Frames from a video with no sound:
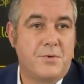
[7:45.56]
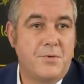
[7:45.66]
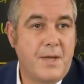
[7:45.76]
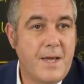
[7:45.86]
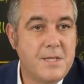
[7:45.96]

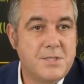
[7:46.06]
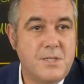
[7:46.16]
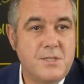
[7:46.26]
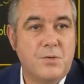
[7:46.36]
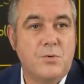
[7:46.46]
through the care
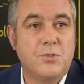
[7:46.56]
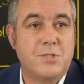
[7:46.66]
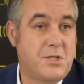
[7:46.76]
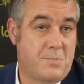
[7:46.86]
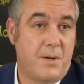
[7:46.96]
centre or
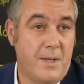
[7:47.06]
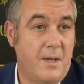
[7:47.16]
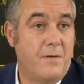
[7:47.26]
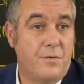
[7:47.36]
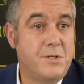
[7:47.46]
just by
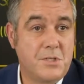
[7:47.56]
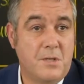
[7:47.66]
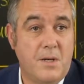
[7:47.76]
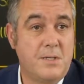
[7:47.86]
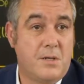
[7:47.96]
a voice
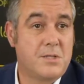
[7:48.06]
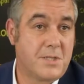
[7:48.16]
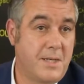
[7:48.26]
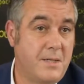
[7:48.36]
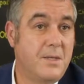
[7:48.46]
command
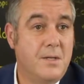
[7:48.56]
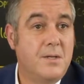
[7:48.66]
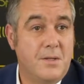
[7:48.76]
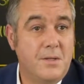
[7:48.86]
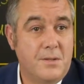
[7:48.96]
asking
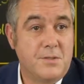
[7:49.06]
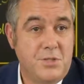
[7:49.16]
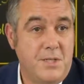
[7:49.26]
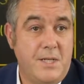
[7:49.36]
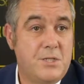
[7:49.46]

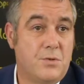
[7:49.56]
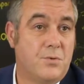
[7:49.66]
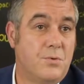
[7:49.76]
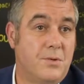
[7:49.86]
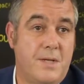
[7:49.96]
Genie to
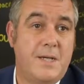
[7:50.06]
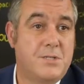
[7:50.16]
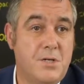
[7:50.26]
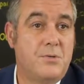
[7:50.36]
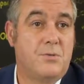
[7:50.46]
call their
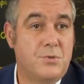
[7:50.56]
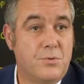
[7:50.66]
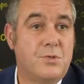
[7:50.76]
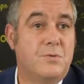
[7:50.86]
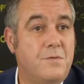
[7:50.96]
son or
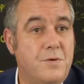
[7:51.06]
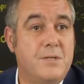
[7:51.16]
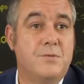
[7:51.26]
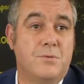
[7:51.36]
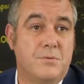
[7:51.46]
daughter or
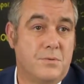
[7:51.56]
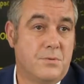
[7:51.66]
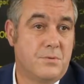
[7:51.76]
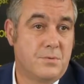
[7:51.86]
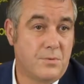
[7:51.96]
friend
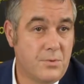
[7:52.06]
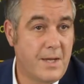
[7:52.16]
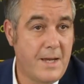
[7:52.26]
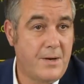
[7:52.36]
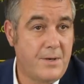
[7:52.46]
or
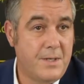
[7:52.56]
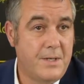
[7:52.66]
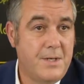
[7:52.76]
carer.